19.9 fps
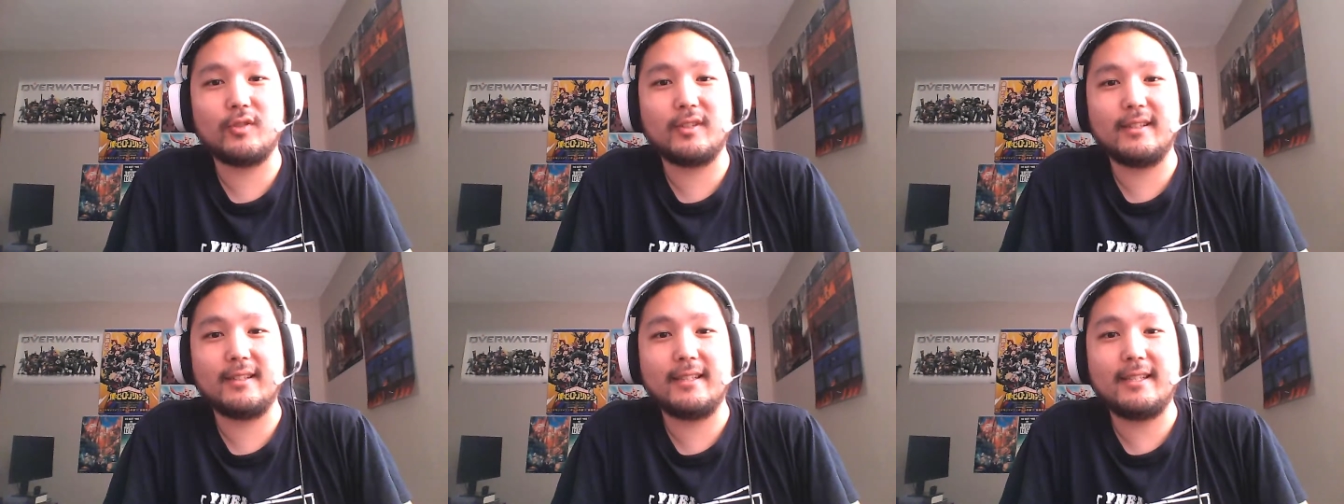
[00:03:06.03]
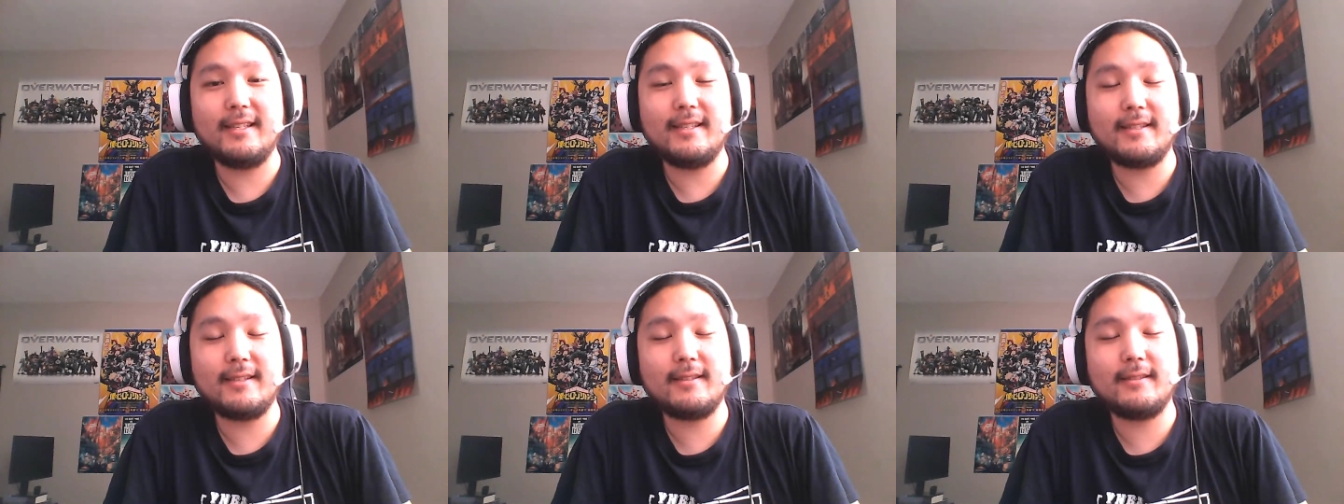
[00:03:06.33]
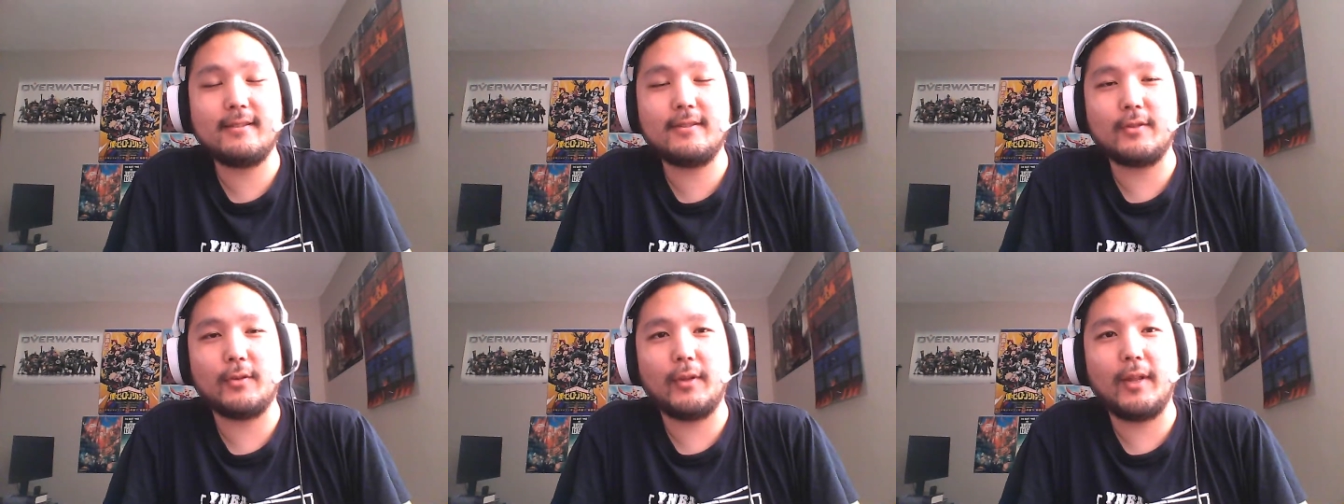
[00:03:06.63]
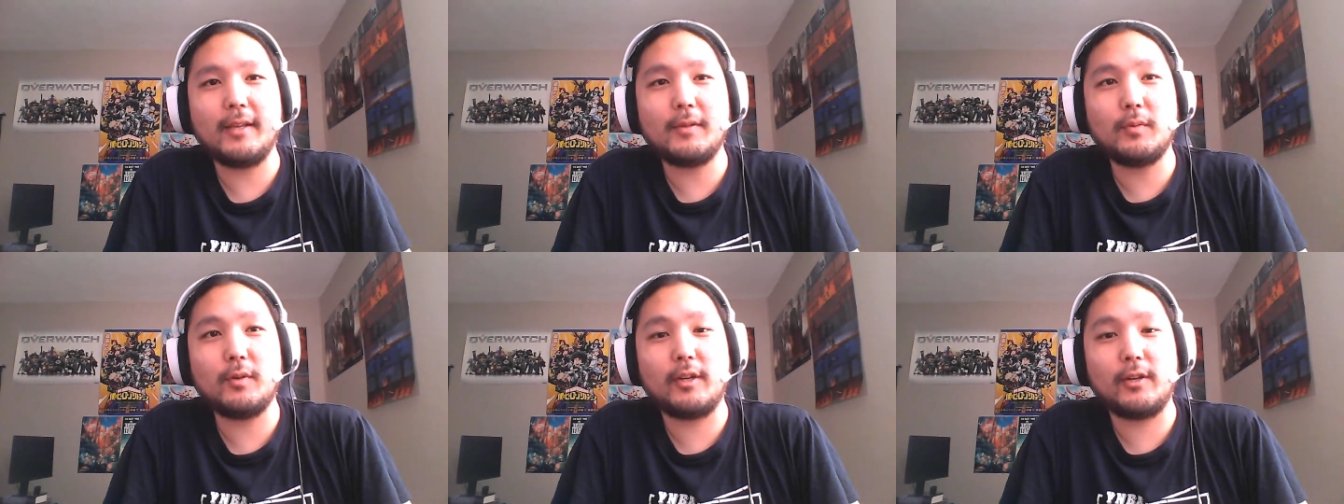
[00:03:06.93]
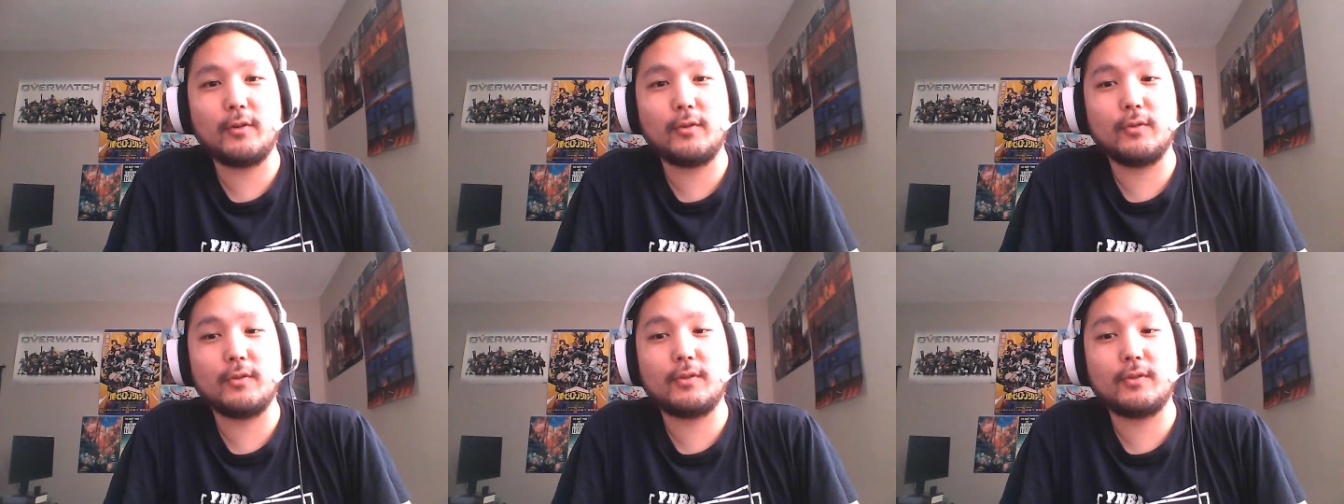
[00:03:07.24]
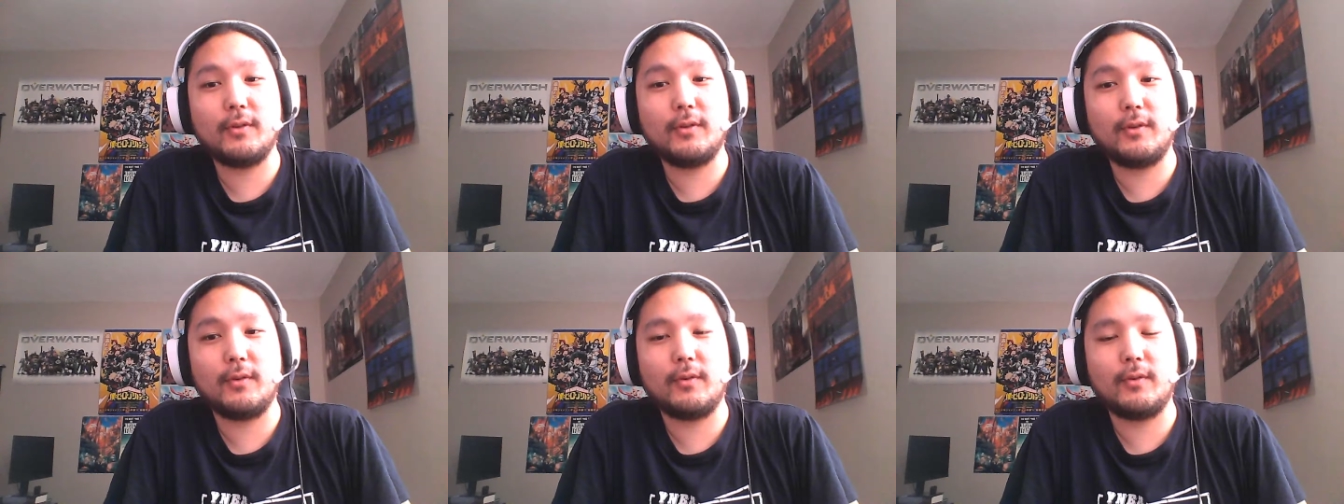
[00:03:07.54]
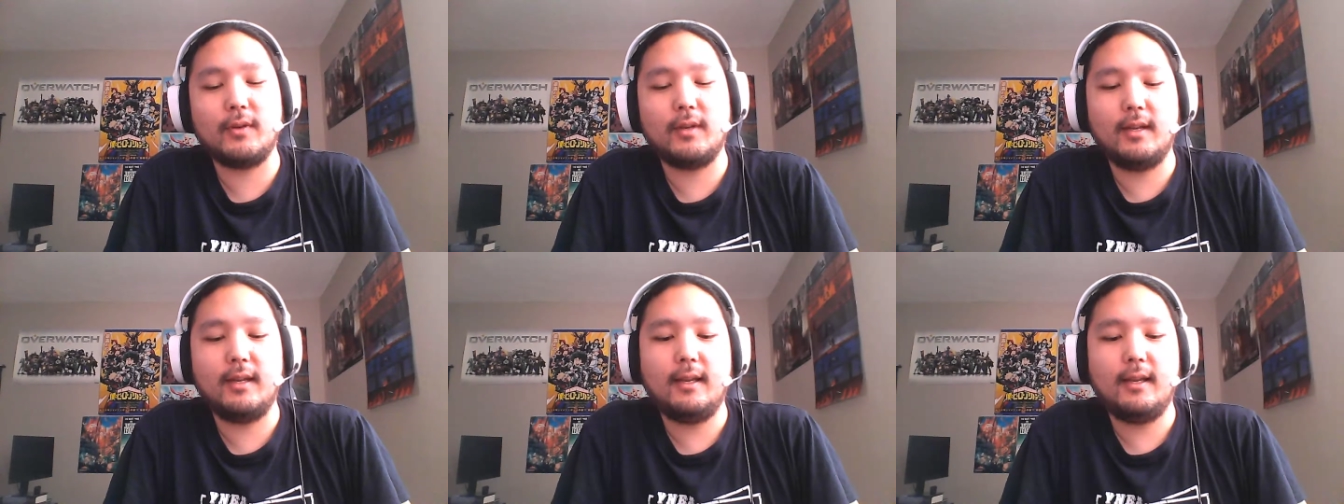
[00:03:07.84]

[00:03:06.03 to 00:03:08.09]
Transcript: release, so that's pretty cool too.